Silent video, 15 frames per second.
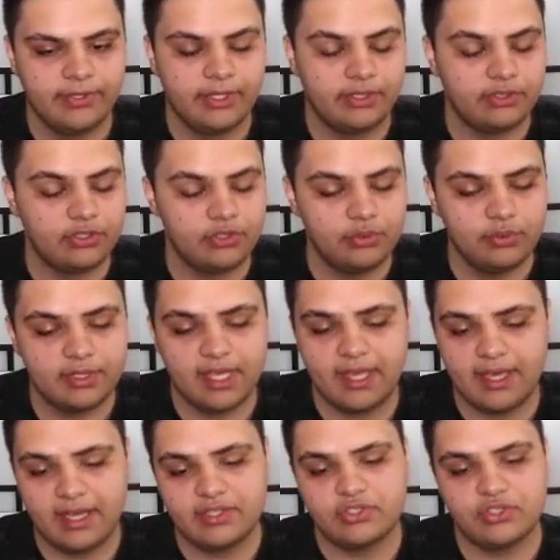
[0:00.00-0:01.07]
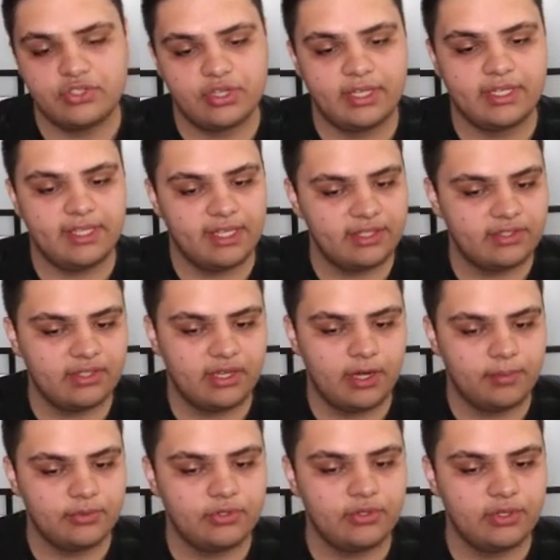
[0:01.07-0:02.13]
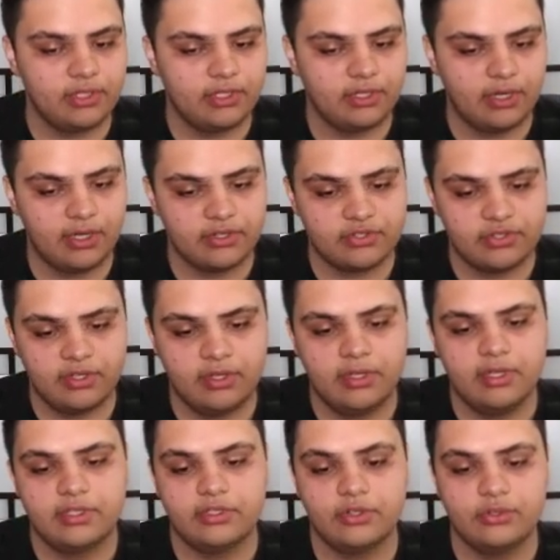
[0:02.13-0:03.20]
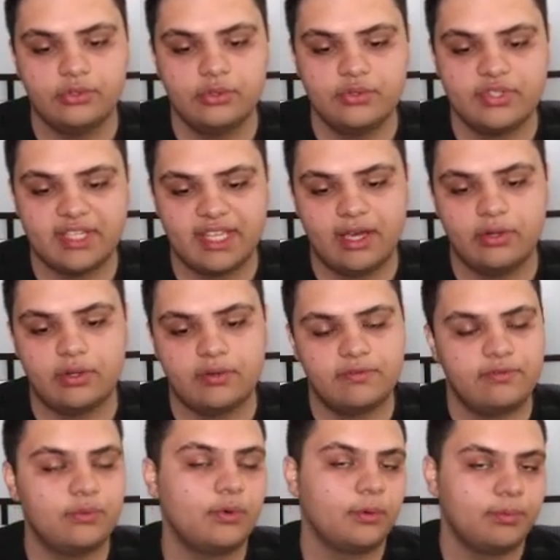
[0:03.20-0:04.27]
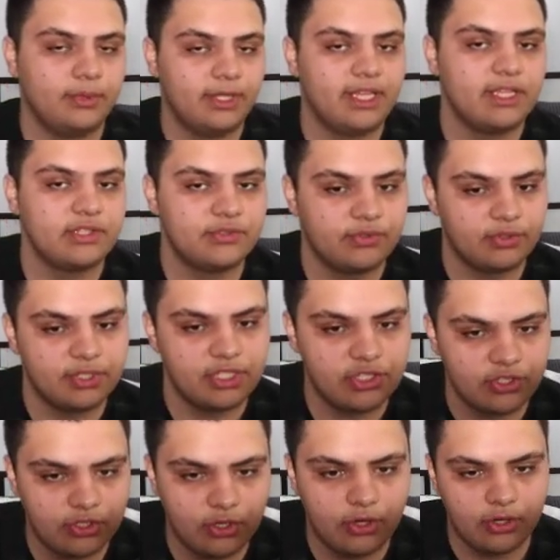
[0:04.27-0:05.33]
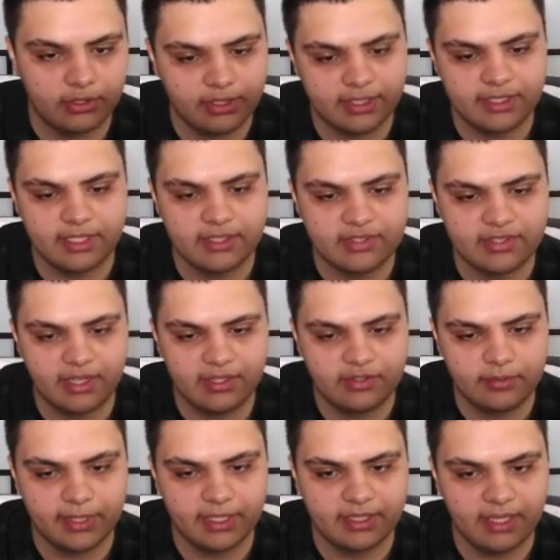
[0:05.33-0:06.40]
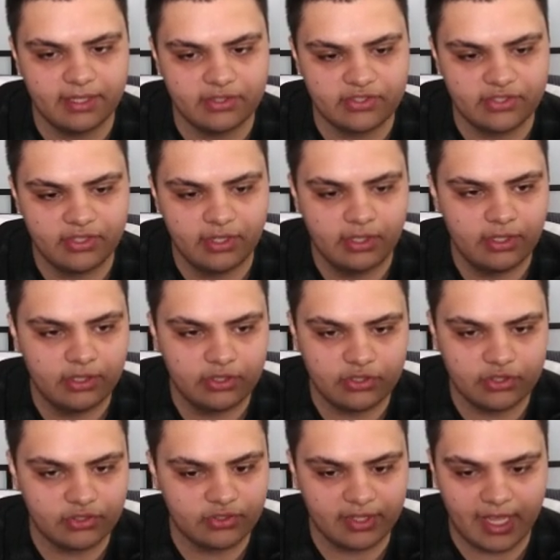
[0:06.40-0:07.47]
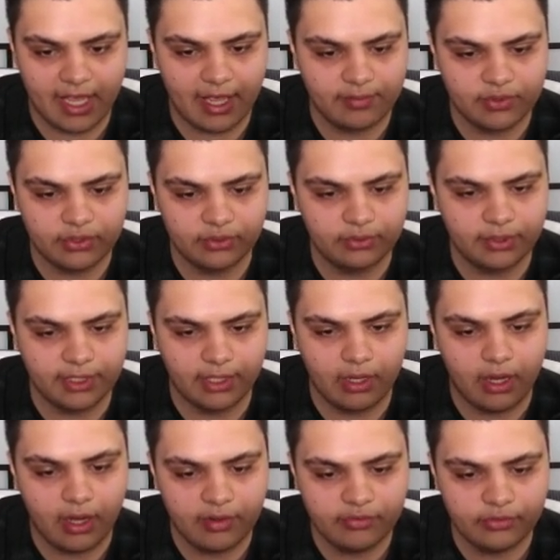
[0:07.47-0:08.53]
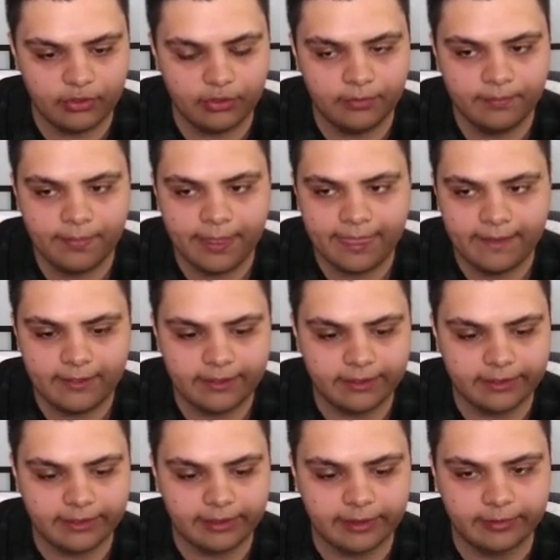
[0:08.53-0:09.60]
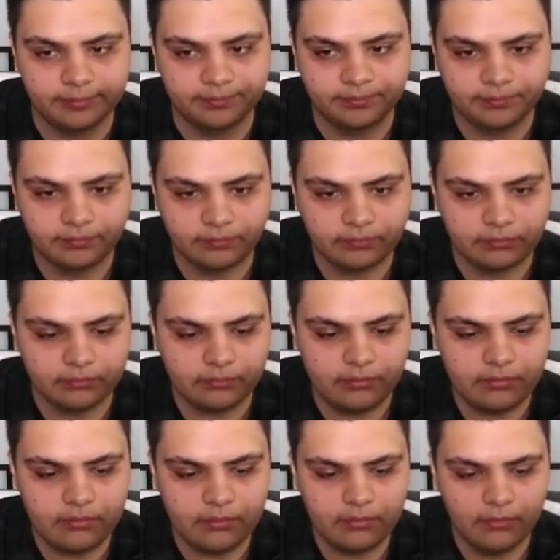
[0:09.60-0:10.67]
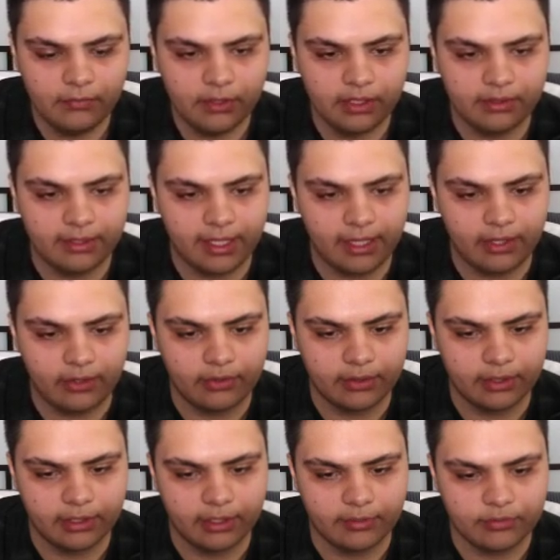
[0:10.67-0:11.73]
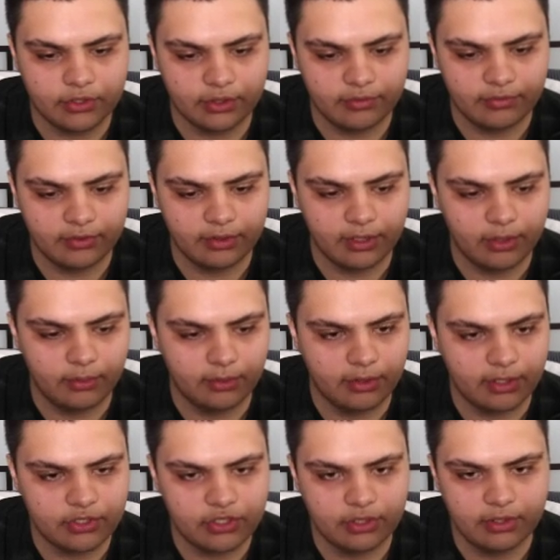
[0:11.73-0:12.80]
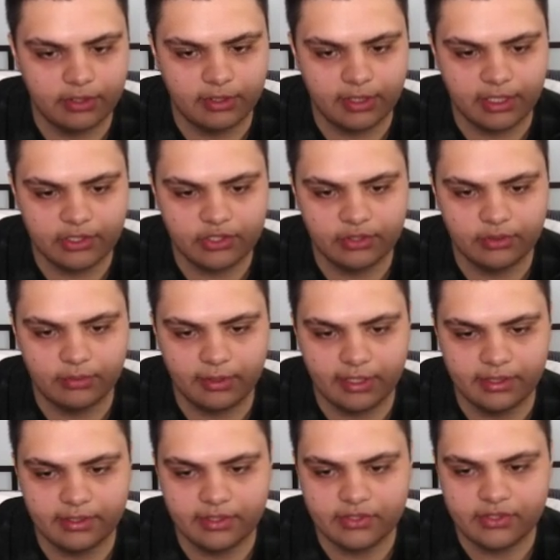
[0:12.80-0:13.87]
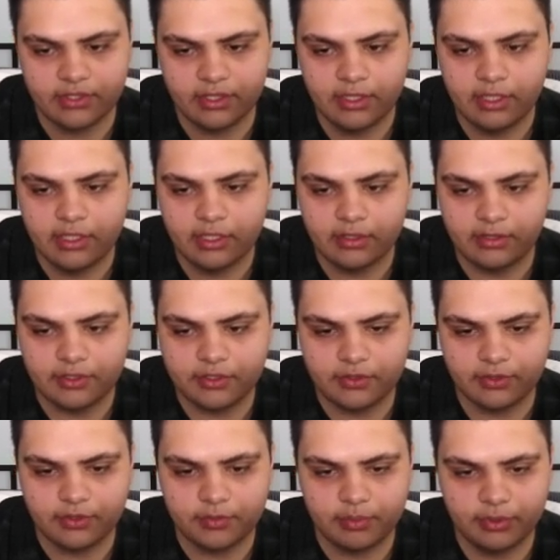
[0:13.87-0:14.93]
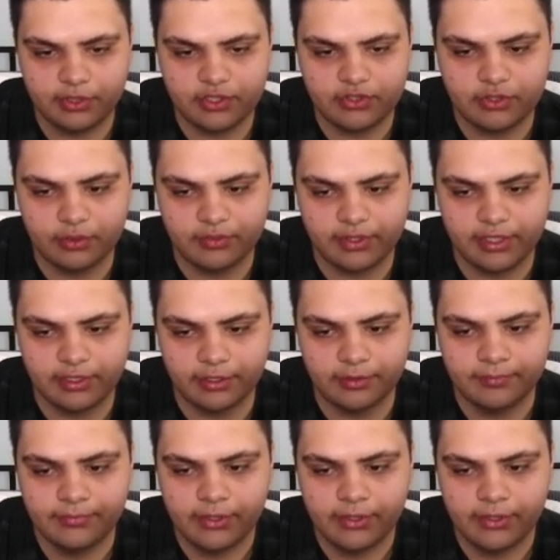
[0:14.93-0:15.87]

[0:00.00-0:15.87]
The UK has a gigantic opportunity cost. They're losing out on 4 planes for each car that they decide to That is just absolutely awful. Now, I'm trying to figure out where I should actually write this. Let's put this over here.